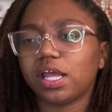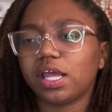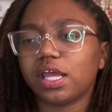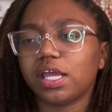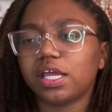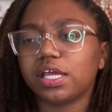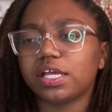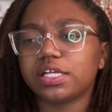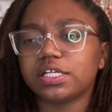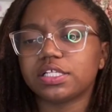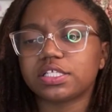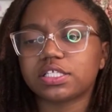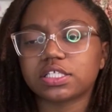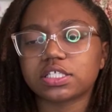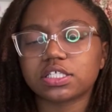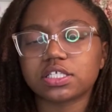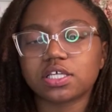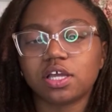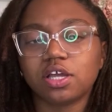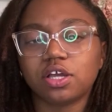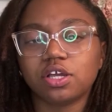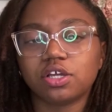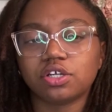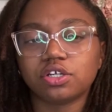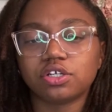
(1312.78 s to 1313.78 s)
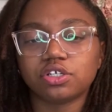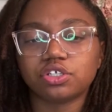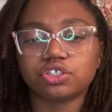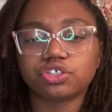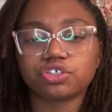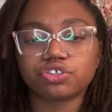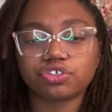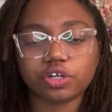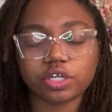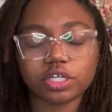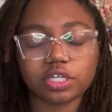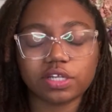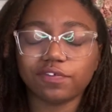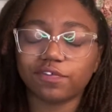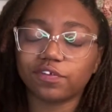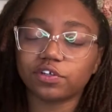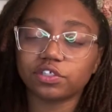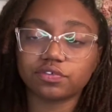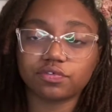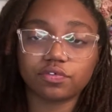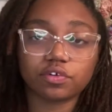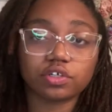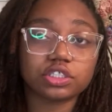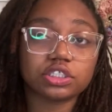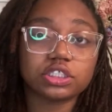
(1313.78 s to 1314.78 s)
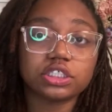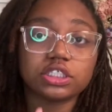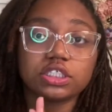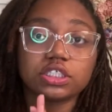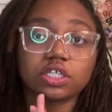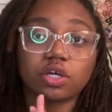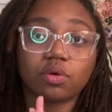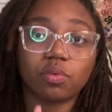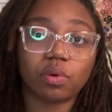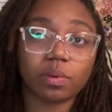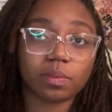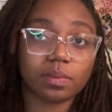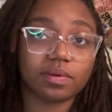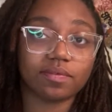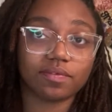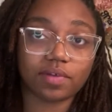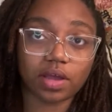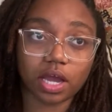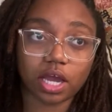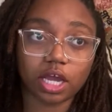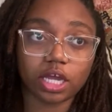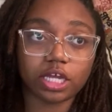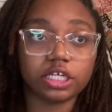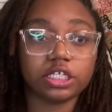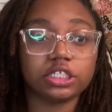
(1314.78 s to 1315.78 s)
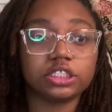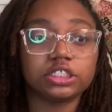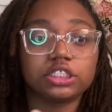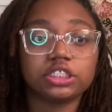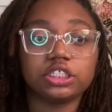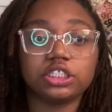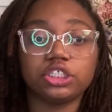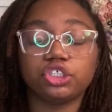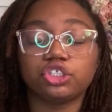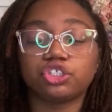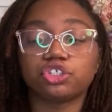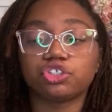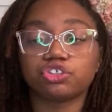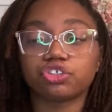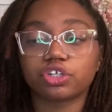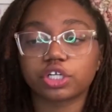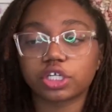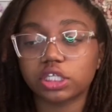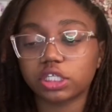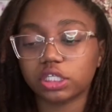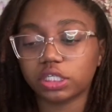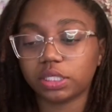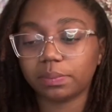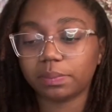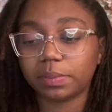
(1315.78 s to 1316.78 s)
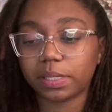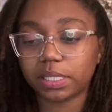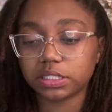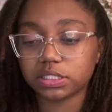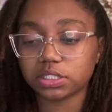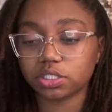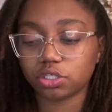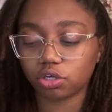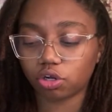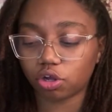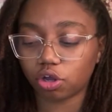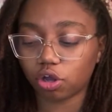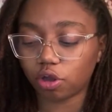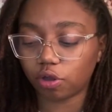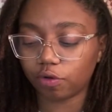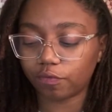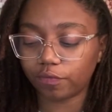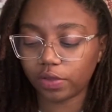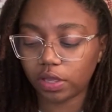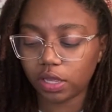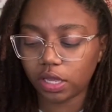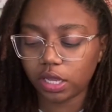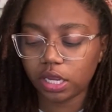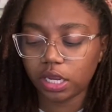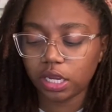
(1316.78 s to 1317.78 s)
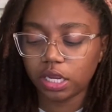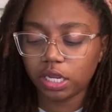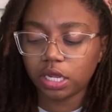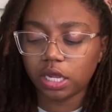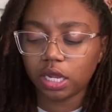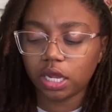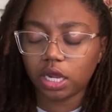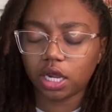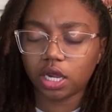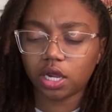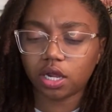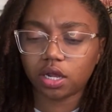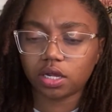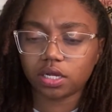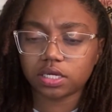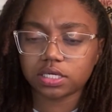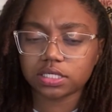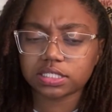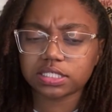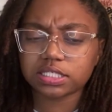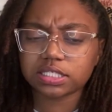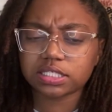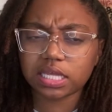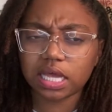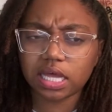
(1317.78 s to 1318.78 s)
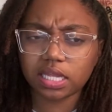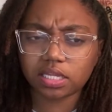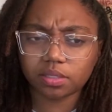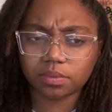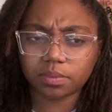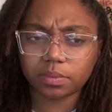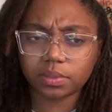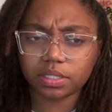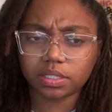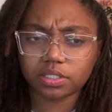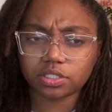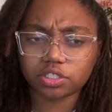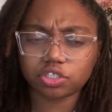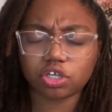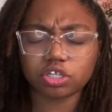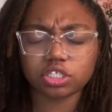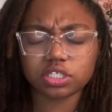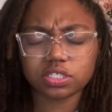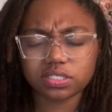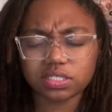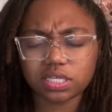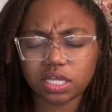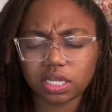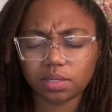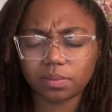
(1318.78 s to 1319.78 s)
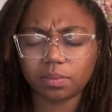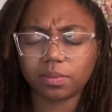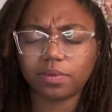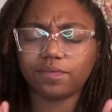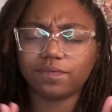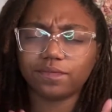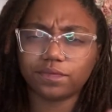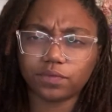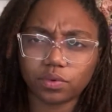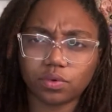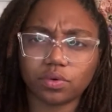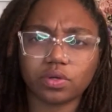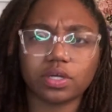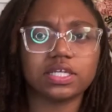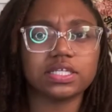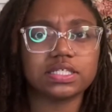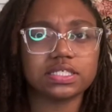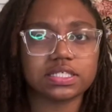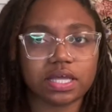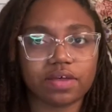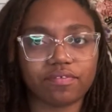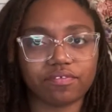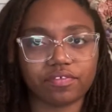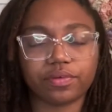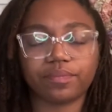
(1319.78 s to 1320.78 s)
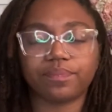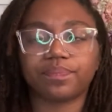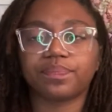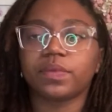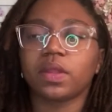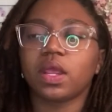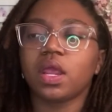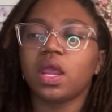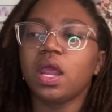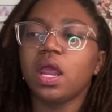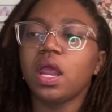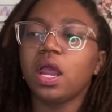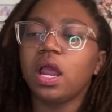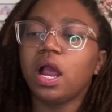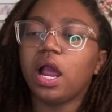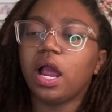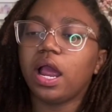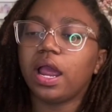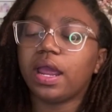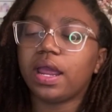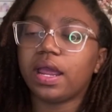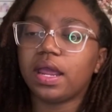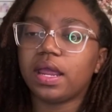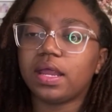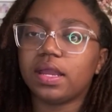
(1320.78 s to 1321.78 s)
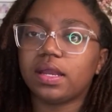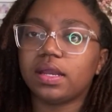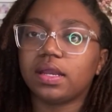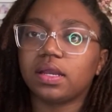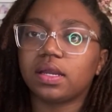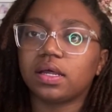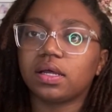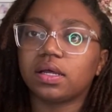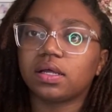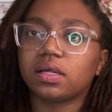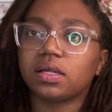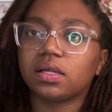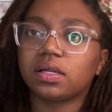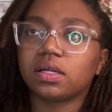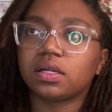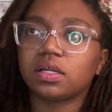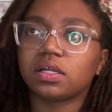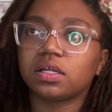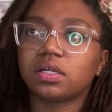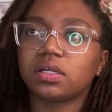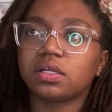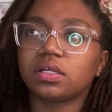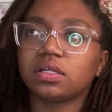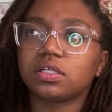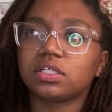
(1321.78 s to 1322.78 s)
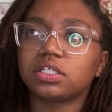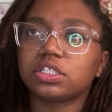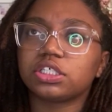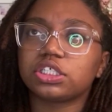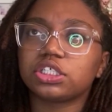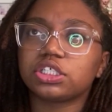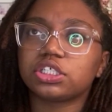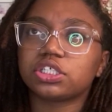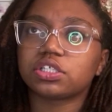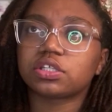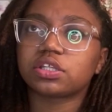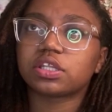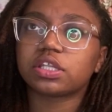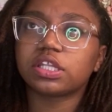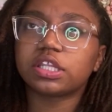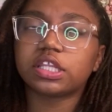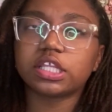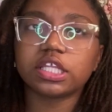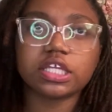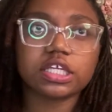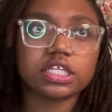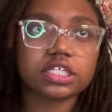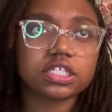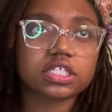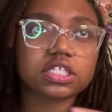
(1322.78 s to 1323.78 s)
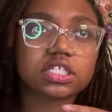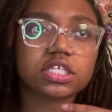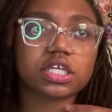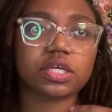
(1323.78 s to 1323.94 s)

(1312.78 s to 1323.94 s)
it's strictly, first of all, she's a woman of God, and she strictly based it off Songs of Solomon 4 and 7. And this